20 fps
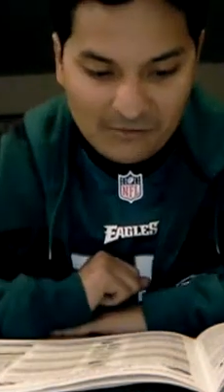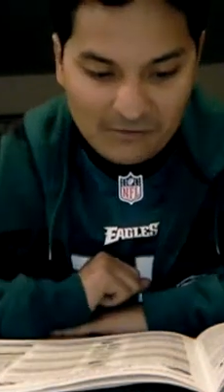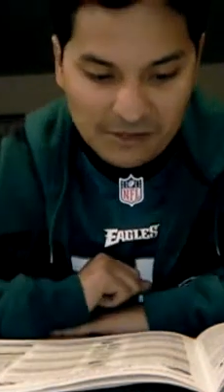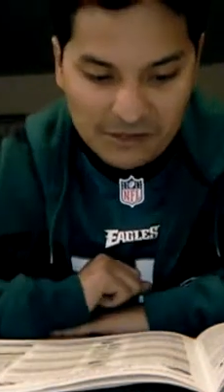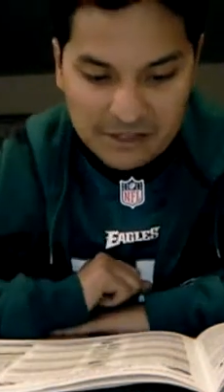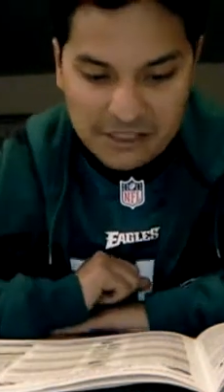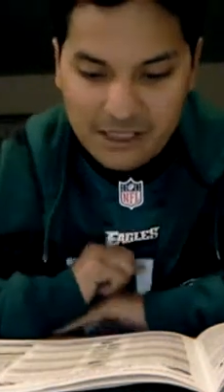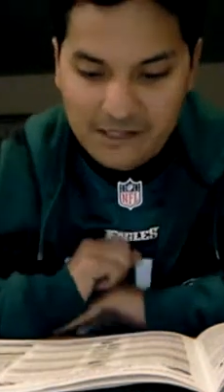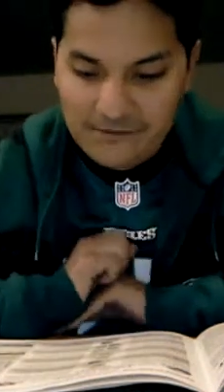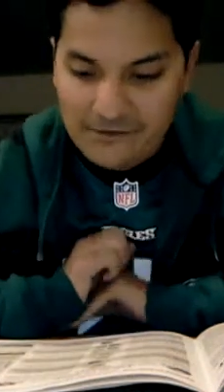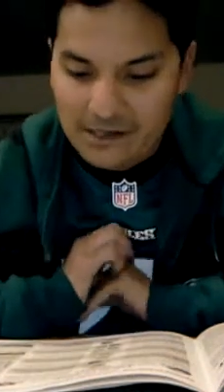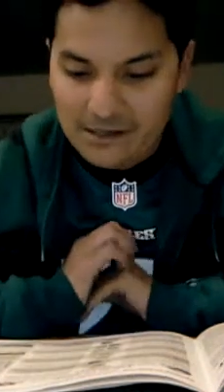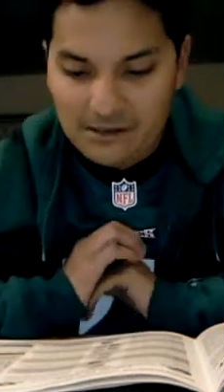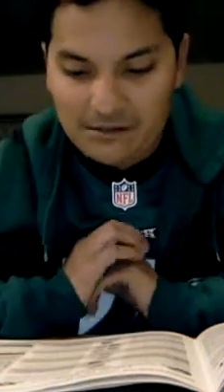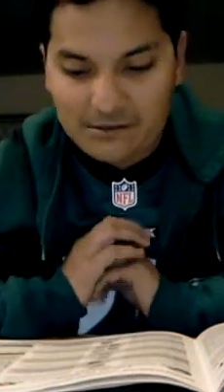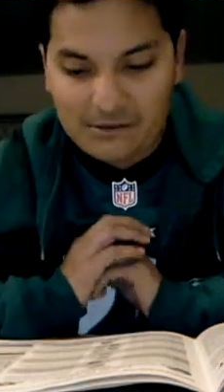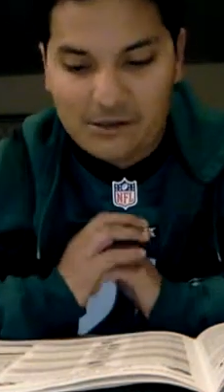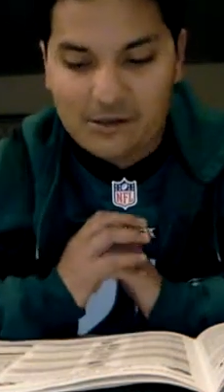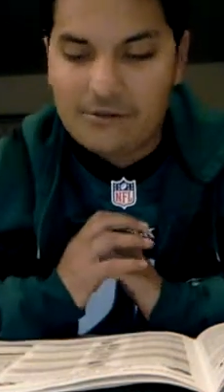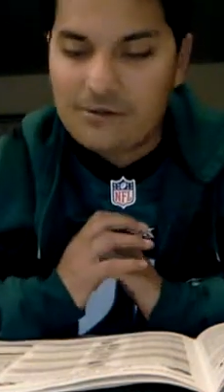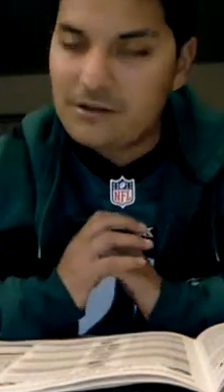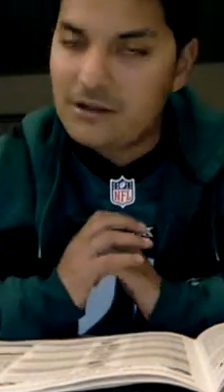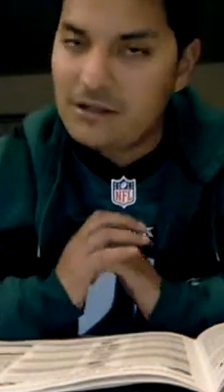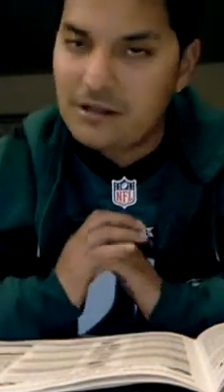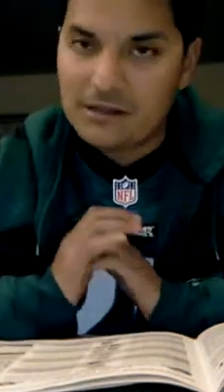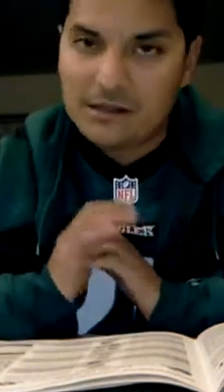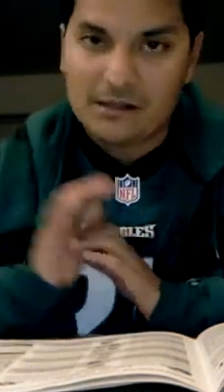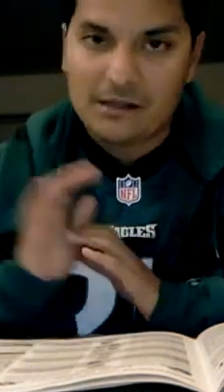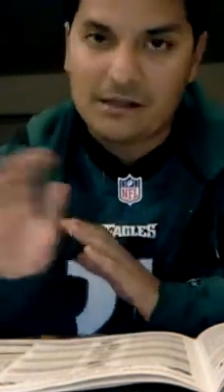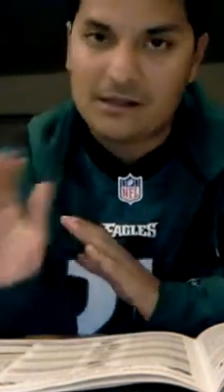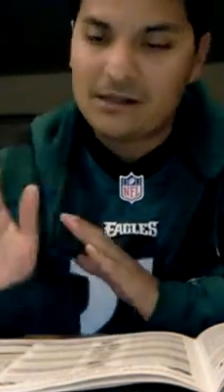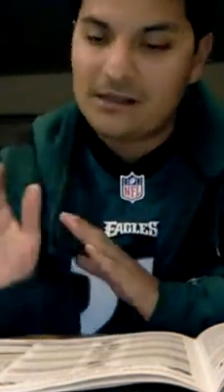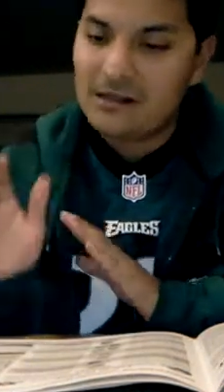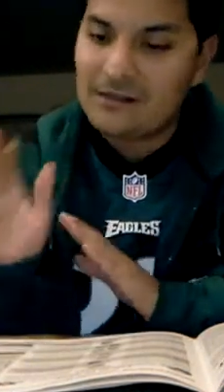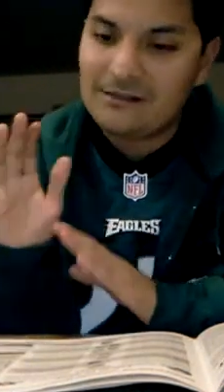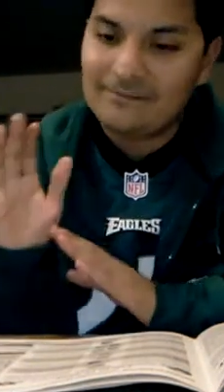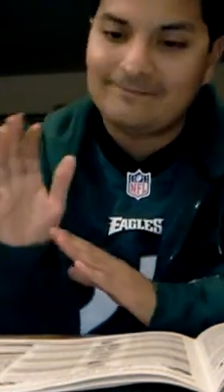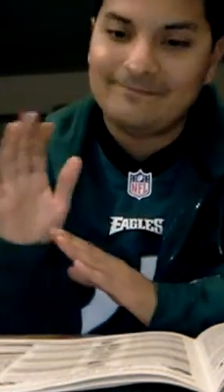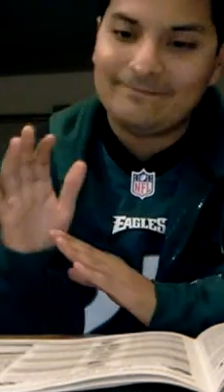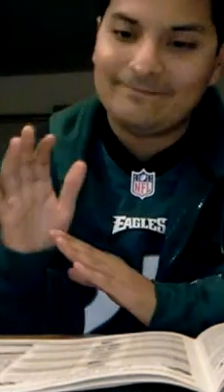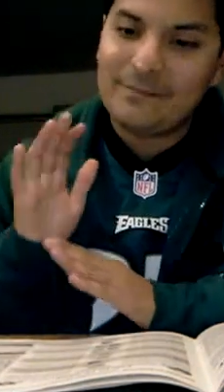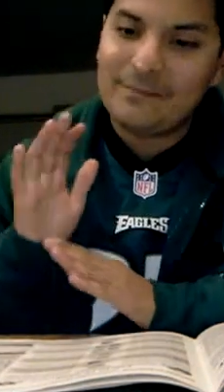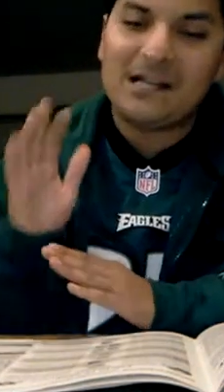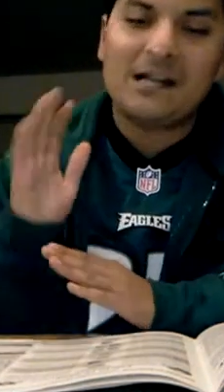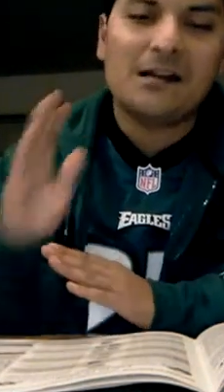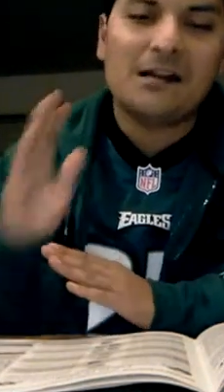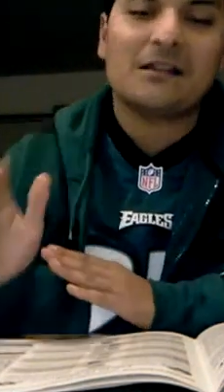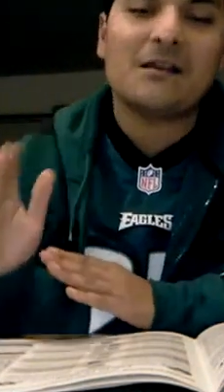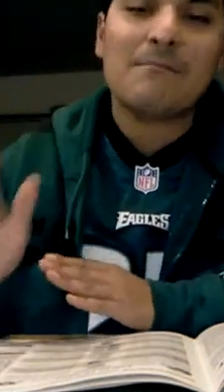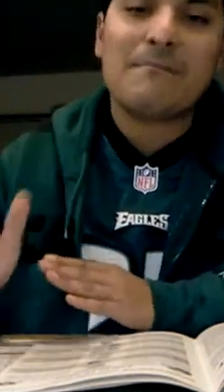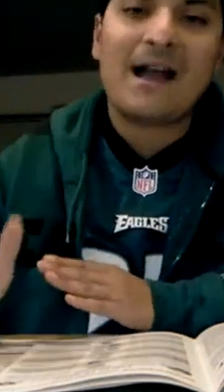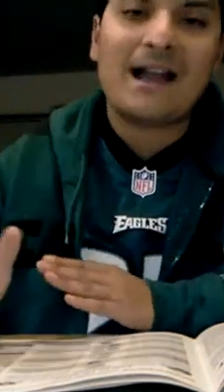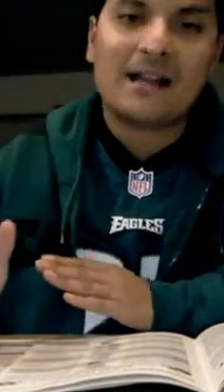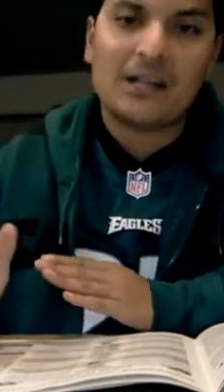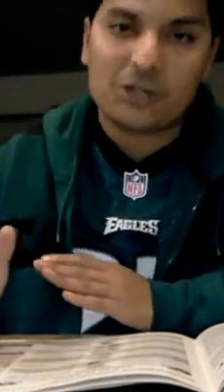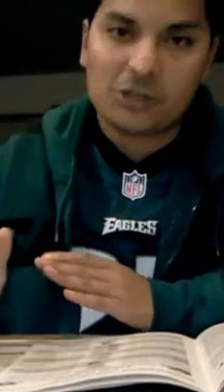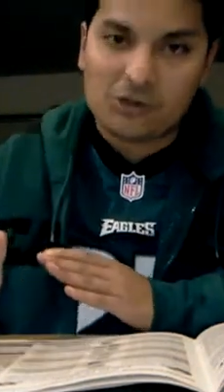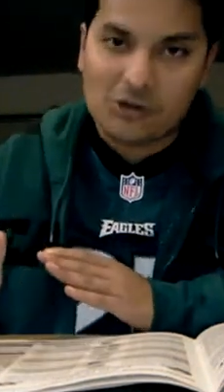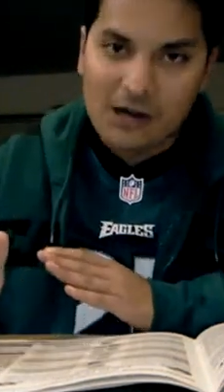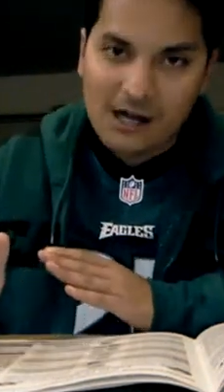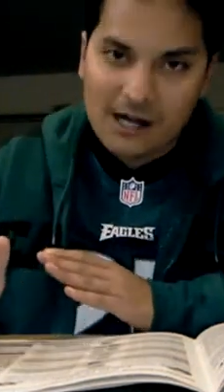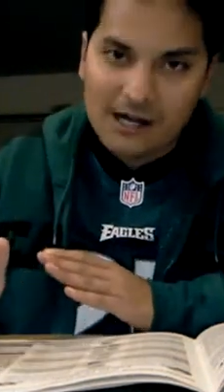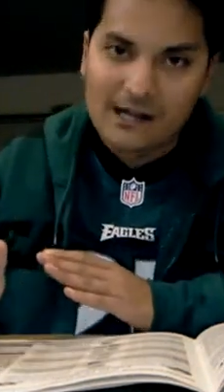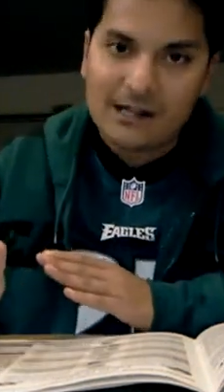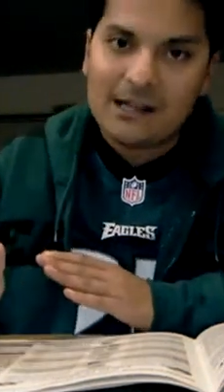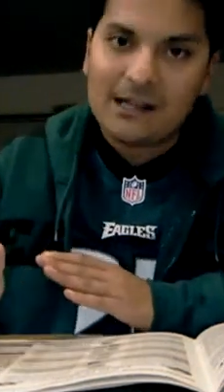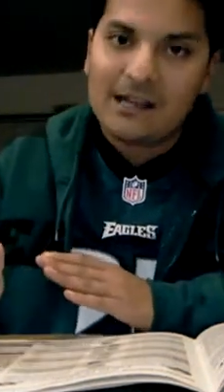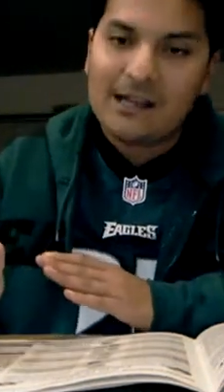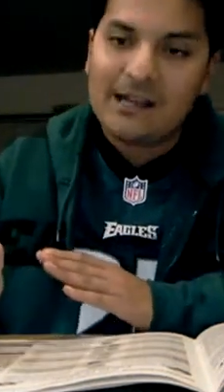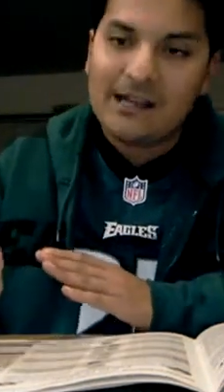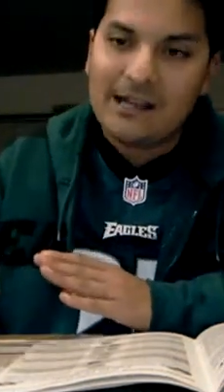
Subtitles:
Receiving goes to because of Megatron,